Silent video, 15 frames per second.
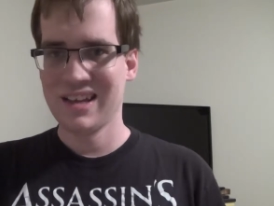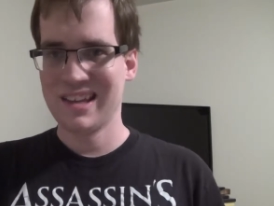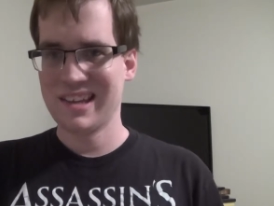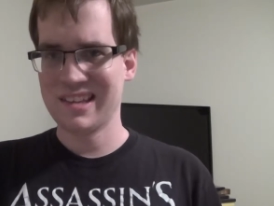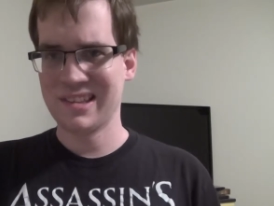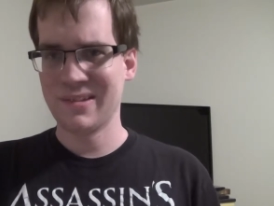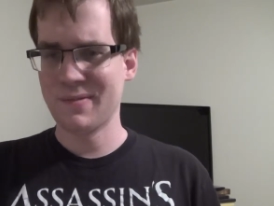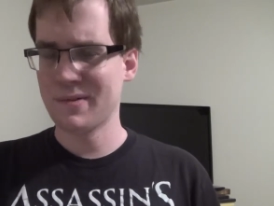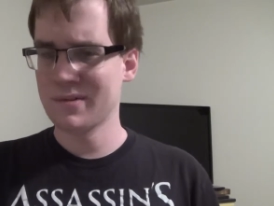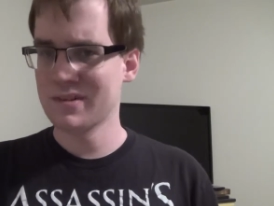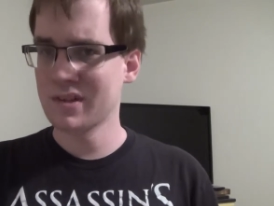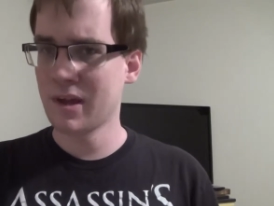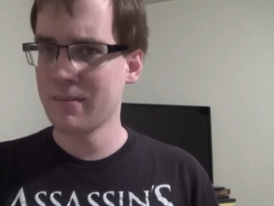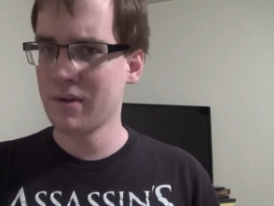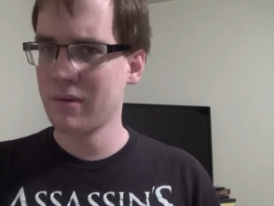Like the first
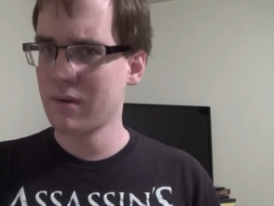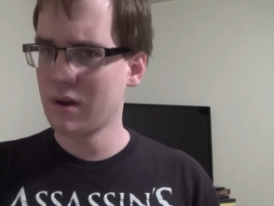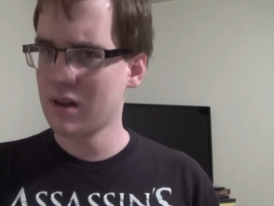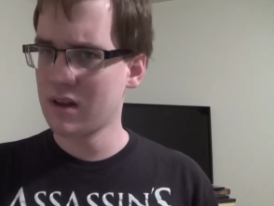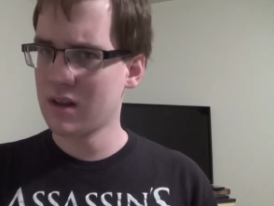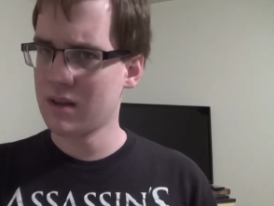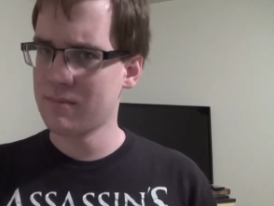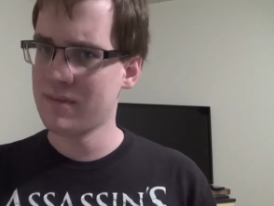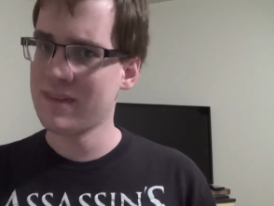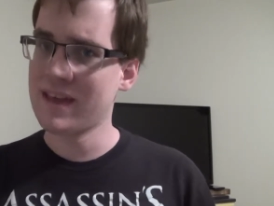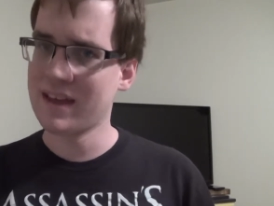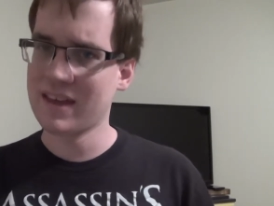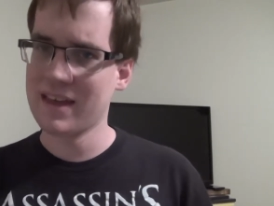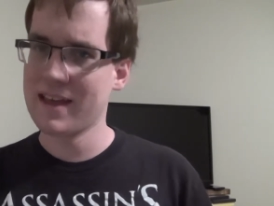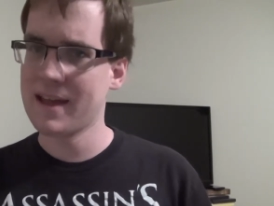time you run into him in
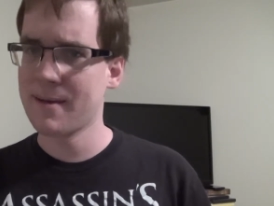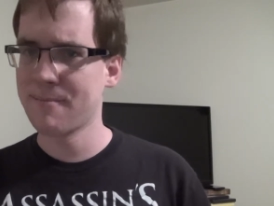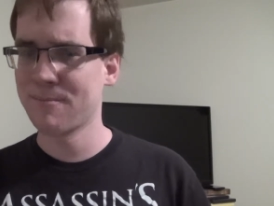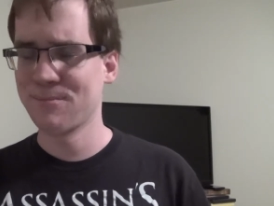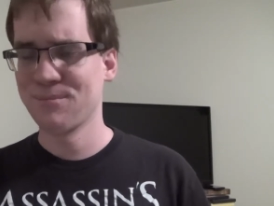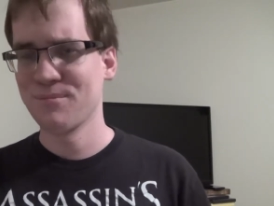that game,